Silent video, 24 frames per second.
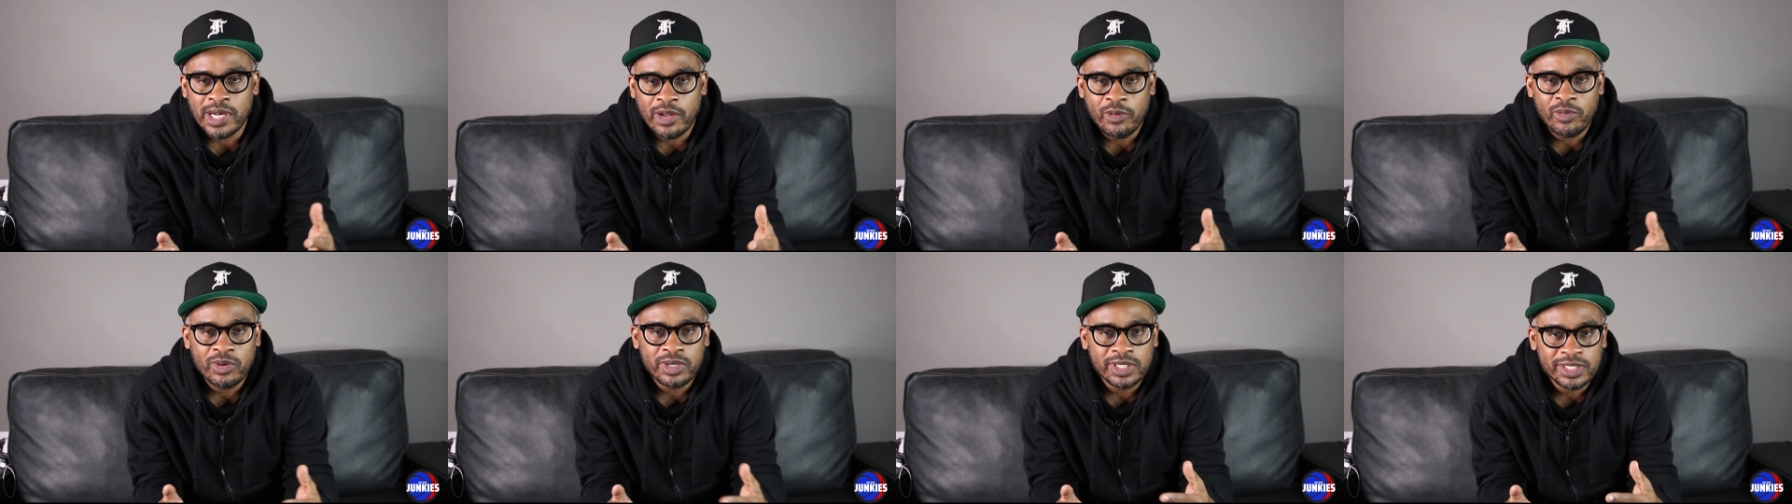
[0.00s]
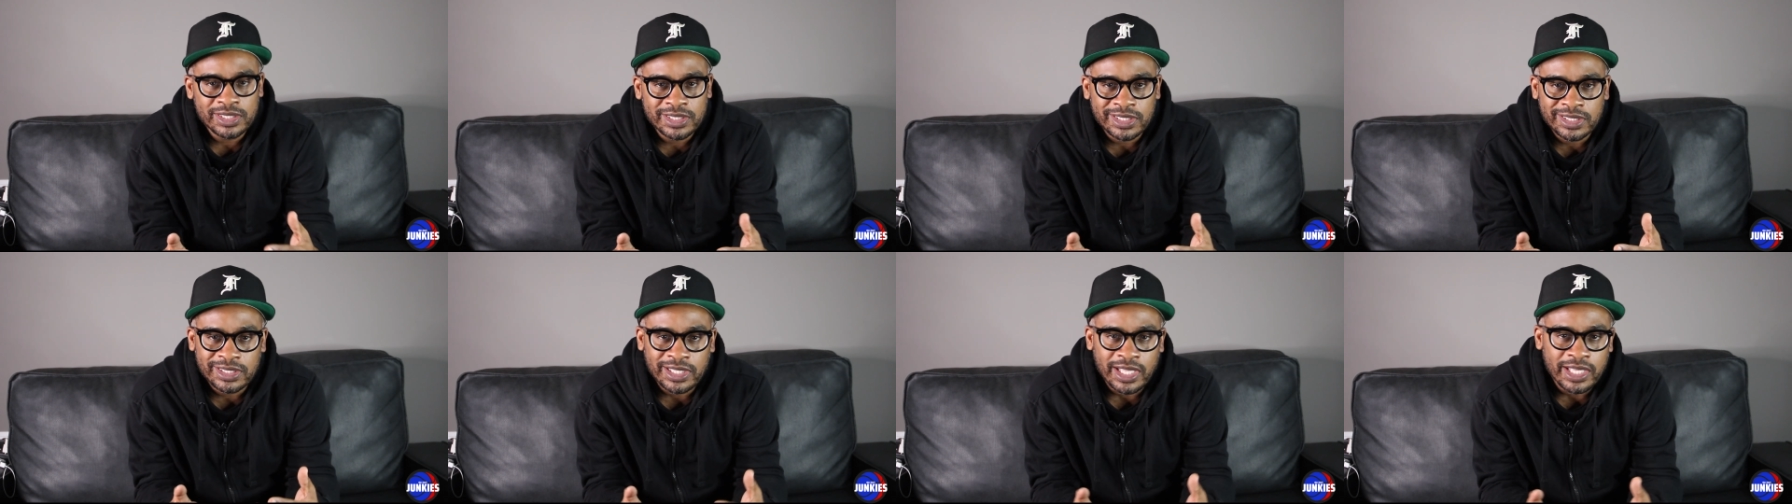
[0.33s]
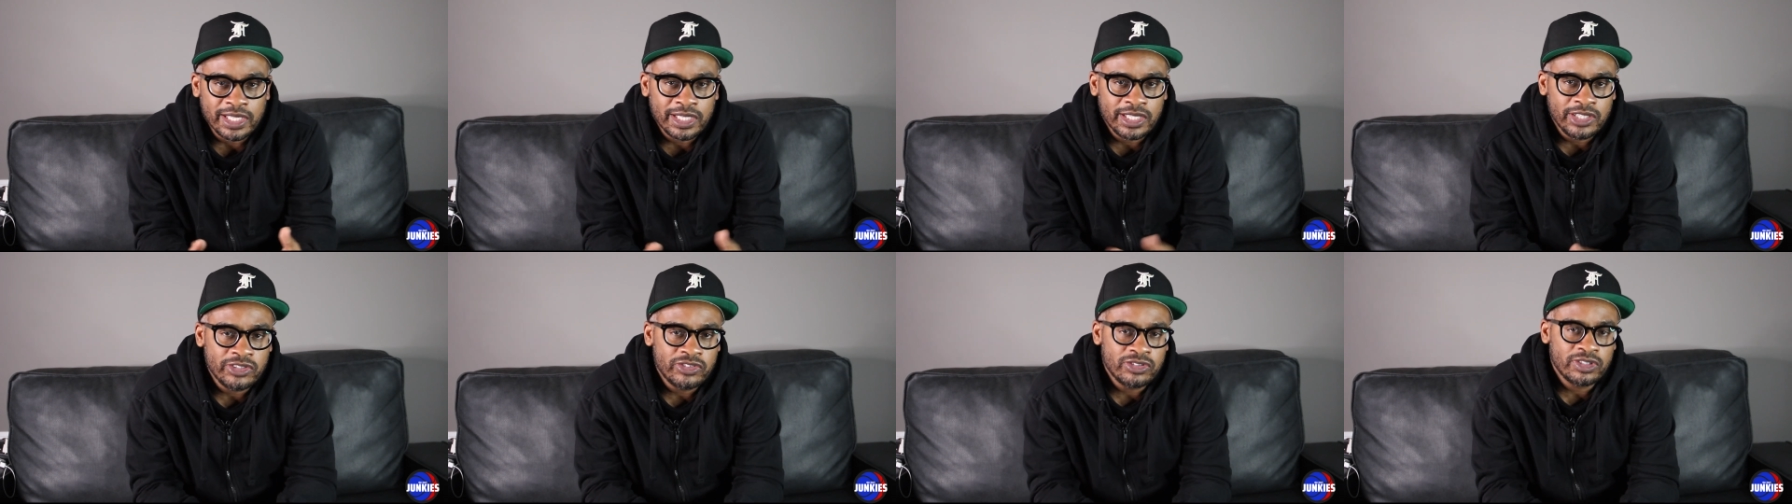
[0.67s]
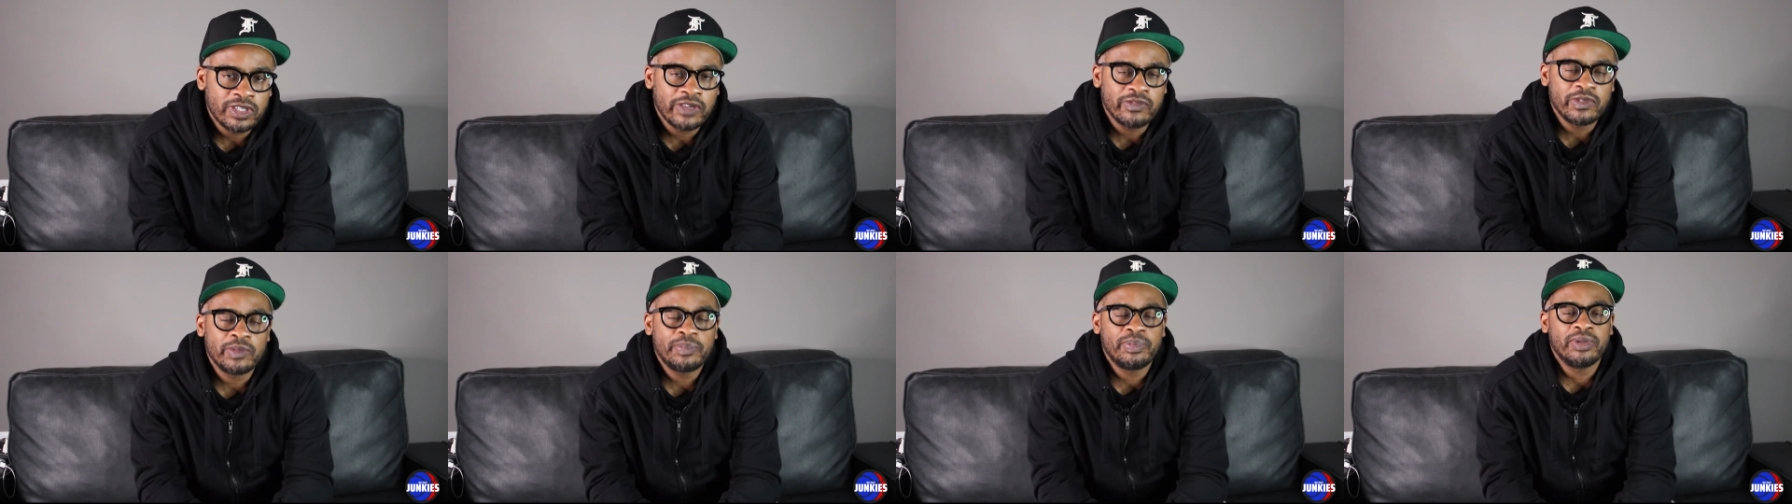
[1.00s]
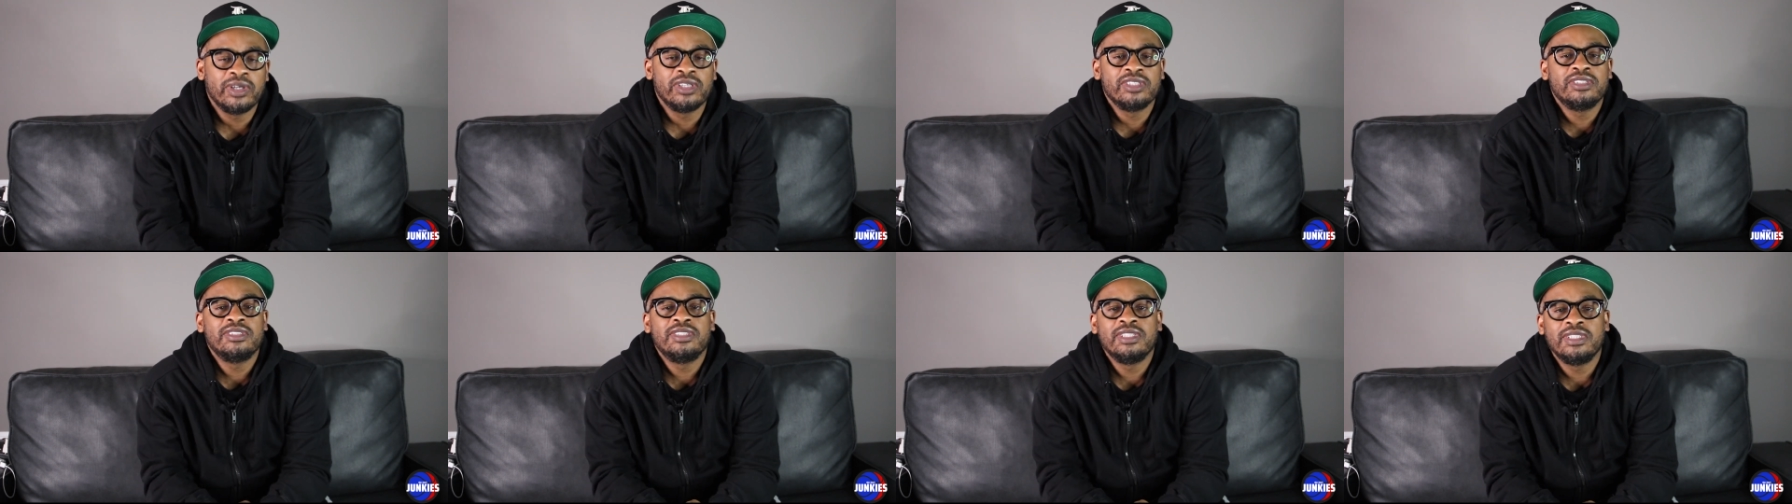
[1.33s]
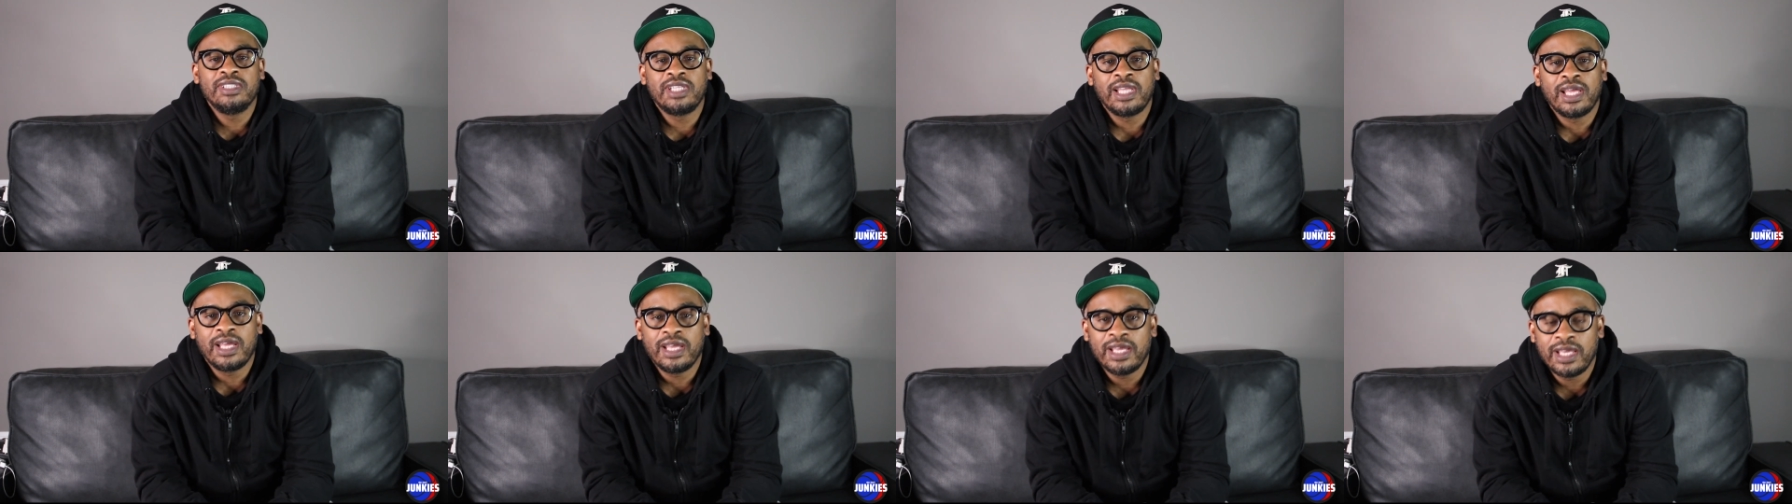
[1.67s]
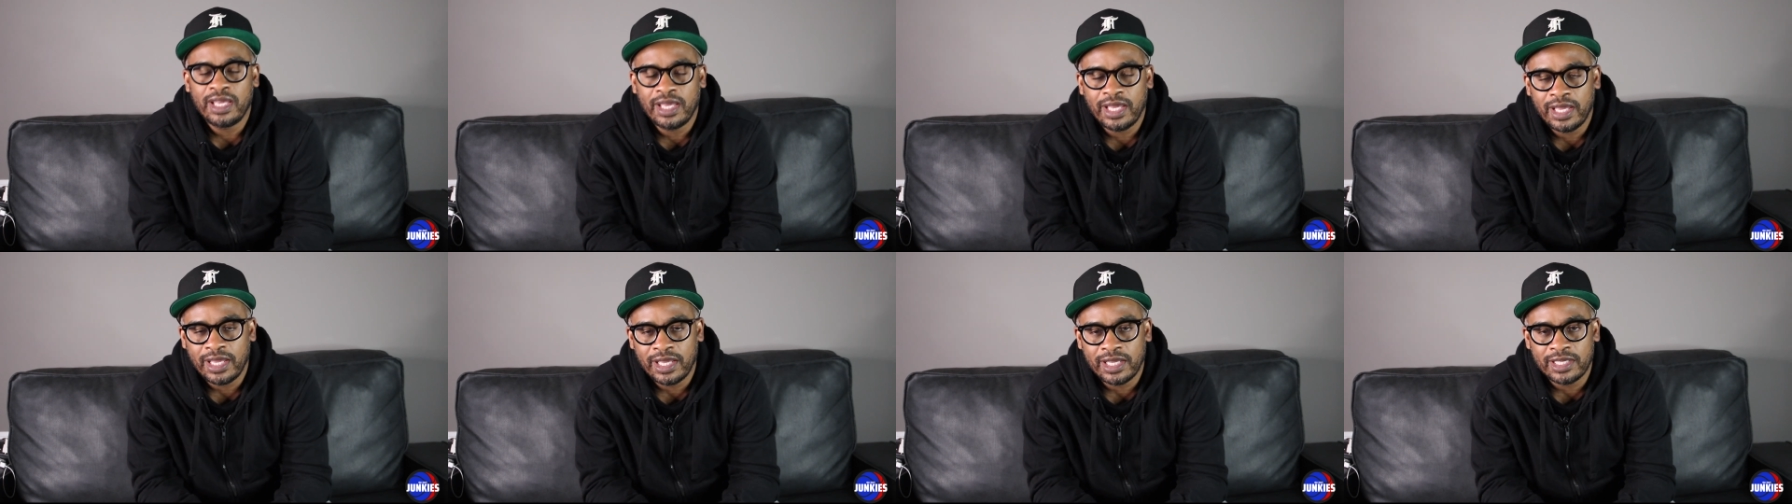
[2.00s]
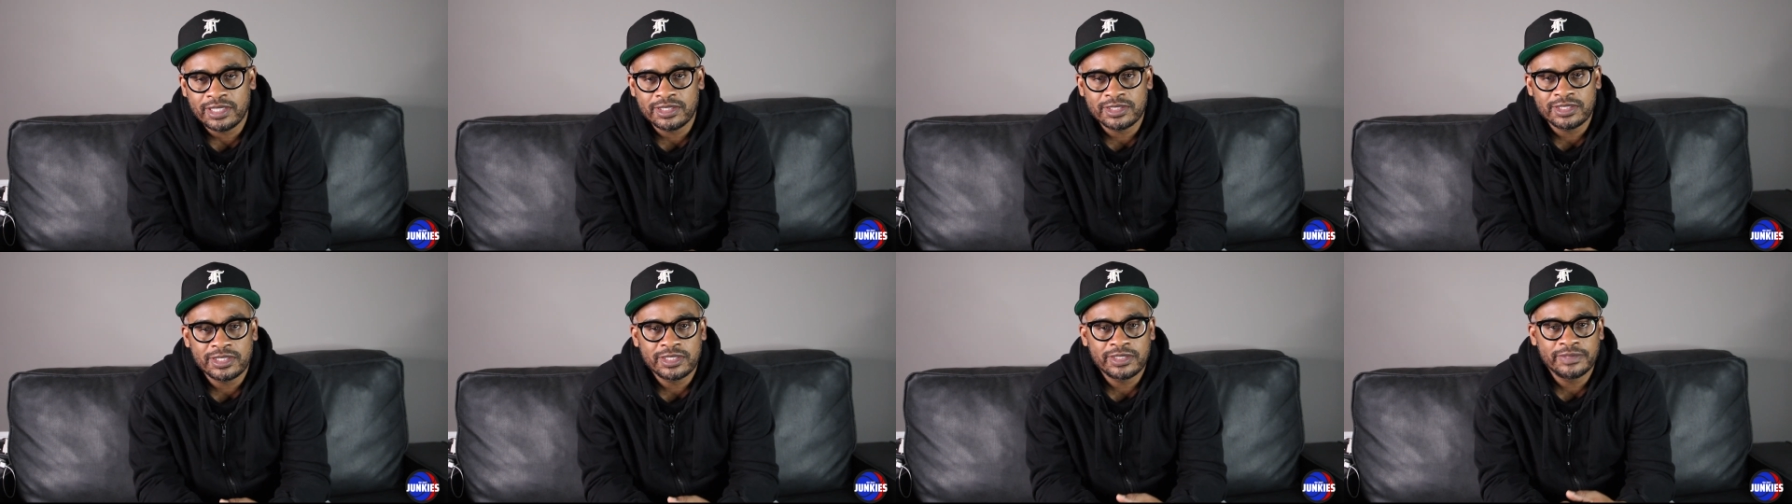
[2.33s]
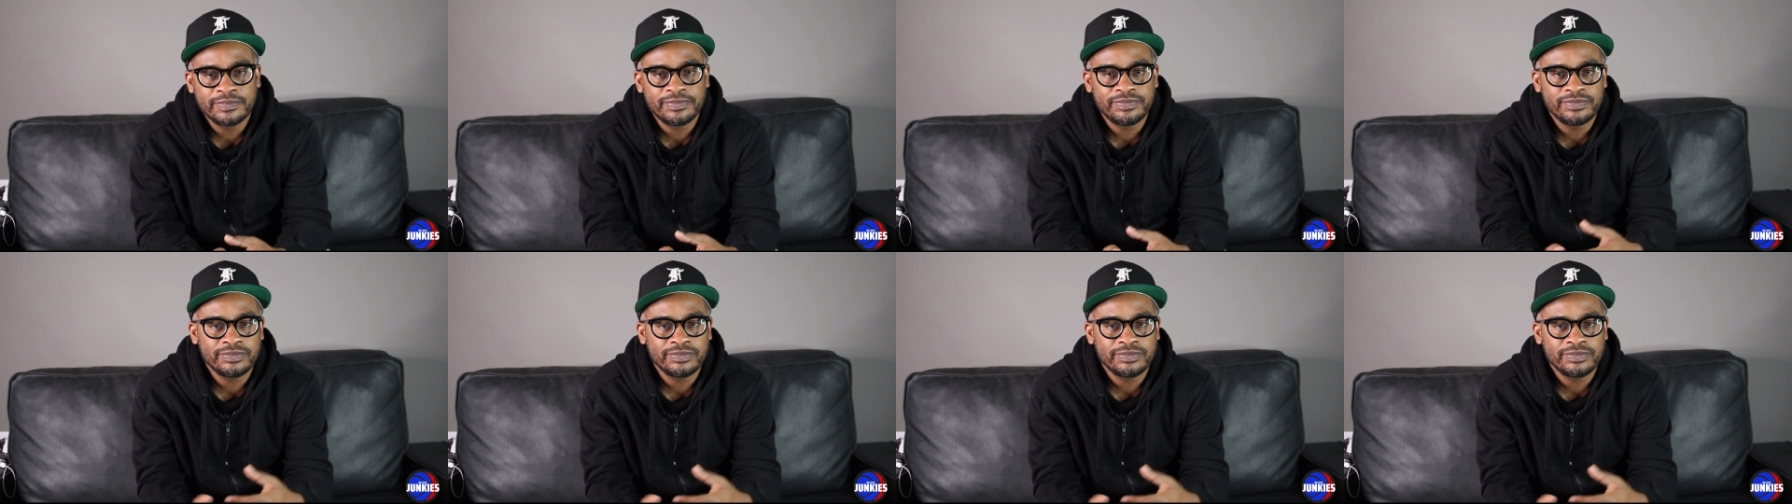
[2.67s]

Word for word: I wanted to thank each and every person that has